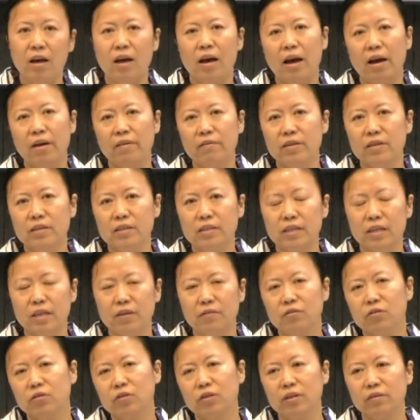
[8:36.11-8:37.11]
Obviously,
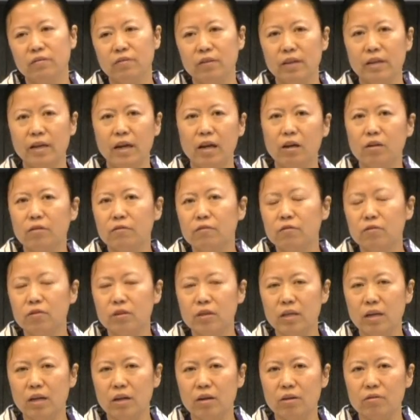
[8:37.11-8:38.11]
if you live in
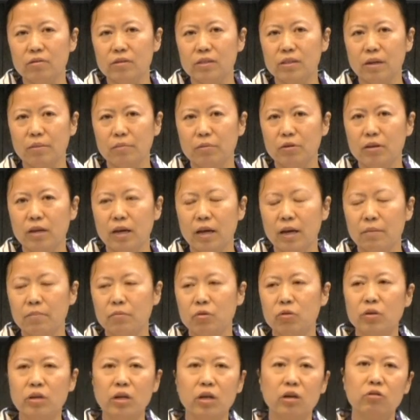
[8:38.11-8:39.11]
California, summertime,
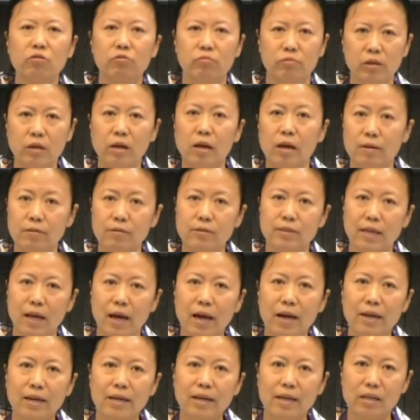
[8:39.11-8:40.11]
you can grill
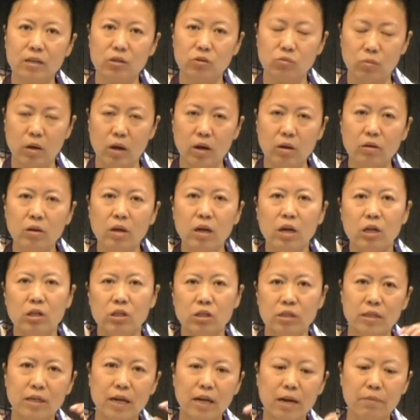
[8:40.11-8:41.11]
outside as well.
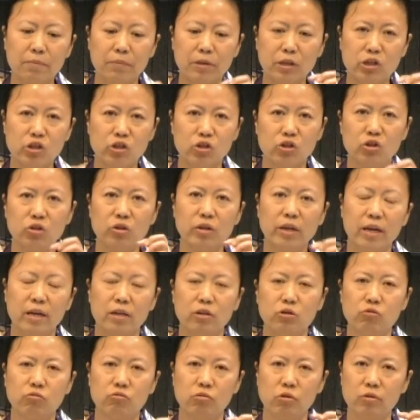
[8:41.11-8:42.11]
Just got to make sure you
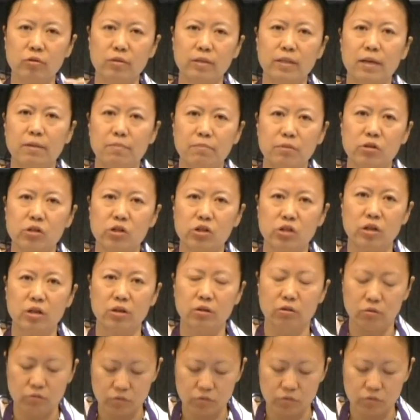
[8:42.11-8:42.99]
control the temperature on your